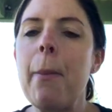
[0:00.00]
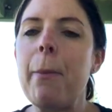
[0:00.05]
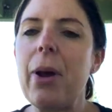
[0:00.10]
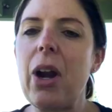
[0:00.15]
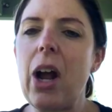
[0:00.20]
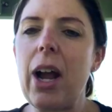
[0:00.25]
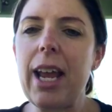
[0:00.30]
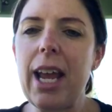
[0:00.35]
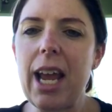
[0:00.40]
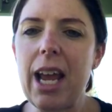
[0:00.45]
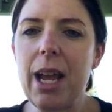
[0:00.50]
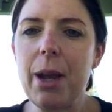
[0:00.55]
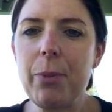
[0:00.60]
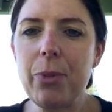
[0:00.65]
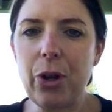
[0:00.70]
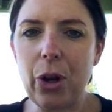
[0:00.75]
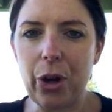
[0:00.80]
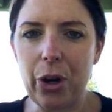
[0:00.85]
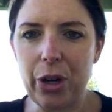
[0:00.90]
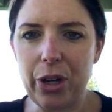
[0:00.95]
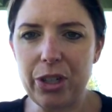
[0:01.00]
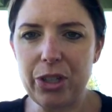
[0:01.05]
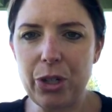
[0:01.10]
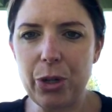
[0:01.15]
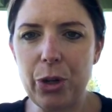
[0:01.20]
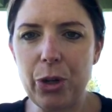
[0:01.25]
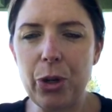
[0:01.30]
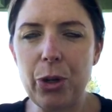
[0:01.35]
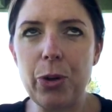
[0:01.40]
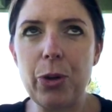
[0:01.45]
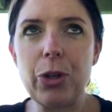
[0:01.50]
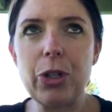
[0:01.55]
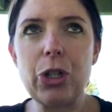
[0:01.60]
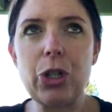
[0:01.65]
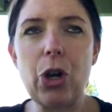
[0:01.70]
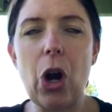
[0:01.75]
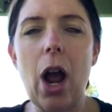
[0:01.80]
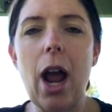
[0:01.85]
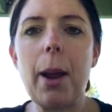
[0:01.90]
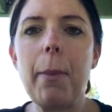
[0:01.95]
But I am going to
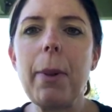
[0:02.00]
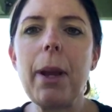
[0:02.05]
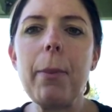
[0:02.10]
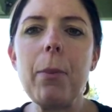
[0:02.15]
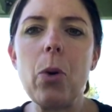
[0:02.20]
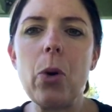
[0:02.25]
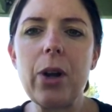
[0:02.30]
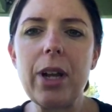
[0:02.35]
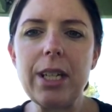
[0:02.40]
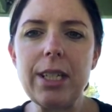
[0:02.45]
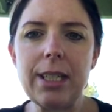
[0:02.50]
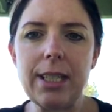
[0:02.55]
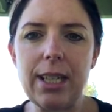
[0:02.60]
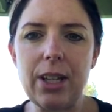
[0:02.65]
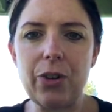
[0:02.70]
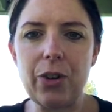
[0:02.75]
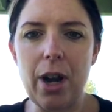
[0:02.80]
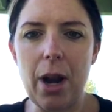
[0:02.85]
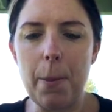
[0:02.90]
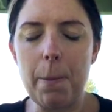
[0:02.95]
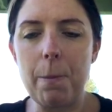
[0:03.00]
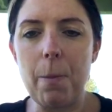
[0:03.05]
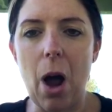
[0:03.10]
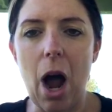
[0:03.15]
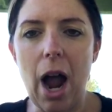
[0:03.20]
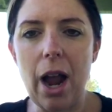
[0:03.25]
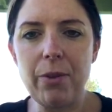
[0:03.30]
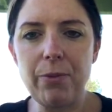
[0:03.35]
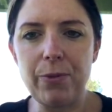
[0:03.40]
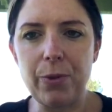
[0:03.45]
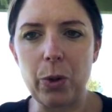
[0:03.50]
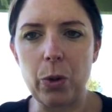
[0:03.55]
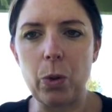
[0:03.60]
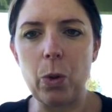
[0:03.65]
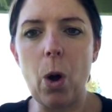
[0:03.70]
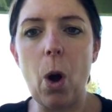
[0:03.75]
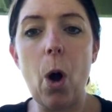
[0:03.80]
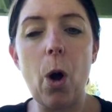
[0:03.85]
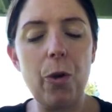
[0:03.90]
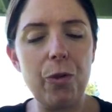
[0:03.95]
try and be more considerate and
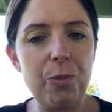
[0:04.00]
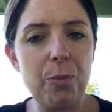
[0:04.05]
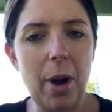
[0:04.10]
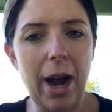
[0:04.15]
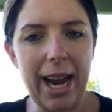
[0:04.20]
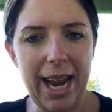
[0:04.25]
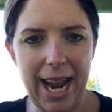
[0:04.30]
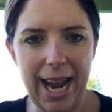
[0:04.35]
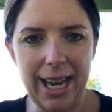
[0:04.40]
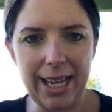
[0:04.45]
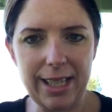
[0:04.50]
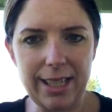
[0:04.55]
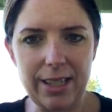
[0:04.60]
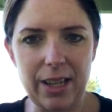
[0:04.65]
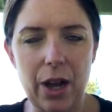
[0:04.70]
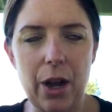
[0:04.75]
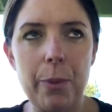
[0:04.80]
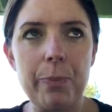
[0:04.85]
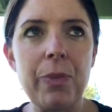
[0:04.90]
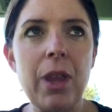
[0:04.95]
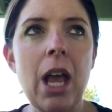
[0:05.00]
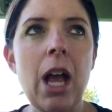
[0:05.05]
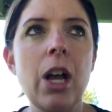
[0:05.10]
mindful of my answer.